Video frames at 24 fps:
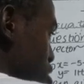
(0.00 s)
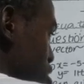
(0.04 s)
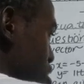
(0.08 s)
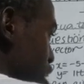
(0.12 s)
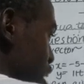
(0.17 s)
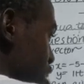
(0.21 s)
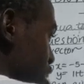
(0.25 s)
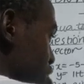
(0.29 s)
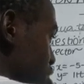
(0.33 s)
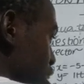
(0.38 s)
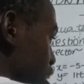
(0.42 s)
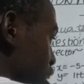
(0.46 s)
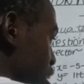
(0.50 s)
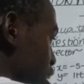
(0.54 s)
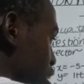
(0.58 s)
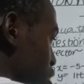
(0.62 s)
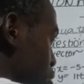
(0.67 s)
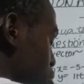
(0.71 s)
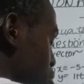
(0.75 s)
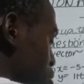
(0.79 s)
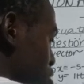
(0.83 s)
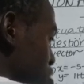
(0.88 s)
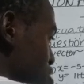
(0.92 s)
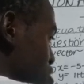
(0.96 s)
we just
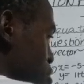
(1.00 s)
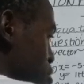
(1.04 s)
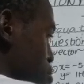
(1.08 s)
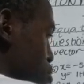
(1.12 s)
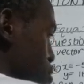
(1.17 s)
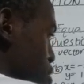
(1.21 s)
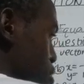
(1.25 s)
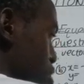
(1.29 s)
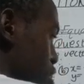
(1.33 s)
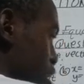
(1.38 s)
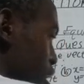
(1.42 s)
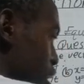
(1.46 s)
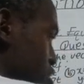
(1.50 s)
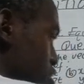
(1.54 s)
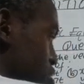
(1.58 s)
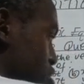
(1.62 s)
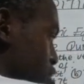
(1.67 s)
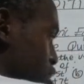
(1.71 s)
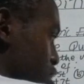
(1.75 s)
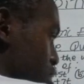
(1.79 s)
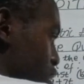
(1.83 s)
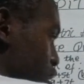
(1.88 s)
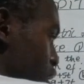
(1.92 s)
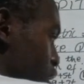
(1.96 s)
reciprocate.
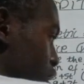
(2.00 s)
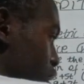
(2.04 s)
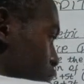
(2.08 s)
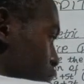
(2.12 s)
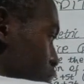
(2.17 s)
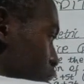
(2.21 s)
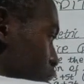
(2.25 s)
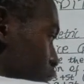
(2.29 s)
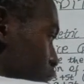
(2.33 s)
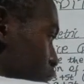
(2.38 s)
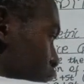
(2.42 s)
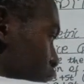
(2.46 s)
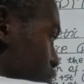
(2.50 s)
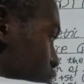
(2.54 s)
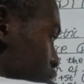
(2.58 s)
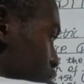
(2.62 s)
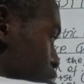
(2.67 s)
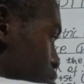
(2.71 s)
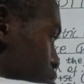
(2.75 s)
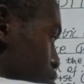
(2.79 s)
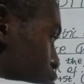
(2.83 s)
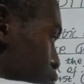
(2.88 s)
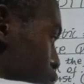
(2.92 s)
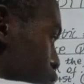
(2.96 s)
The
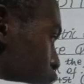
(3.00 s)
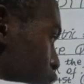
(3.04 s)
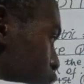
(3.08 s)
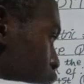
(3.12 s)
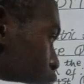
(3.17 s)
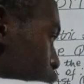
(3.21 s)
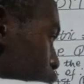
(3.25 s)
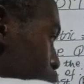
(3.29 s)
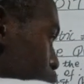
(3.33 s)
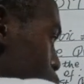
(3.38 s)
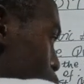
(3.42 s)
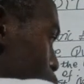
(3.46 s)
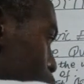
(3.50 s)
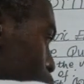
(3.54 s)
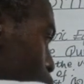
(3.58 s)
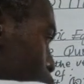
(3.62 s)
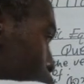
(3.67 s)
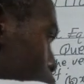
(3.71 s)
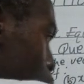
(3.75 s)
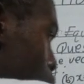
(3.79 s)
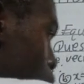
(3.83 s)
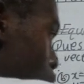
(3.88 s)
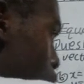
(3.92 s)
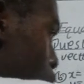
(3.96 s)
negative 3 will
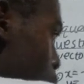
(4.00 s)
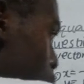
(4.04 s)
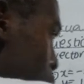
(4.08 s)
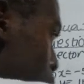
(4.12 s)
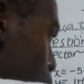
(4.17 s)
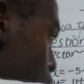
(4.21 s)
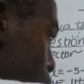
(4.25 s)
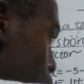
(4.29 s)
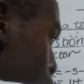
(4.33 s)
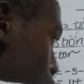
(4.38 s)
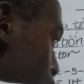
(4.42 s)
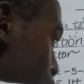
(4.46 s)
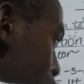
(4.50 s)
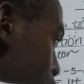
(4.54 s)
go up,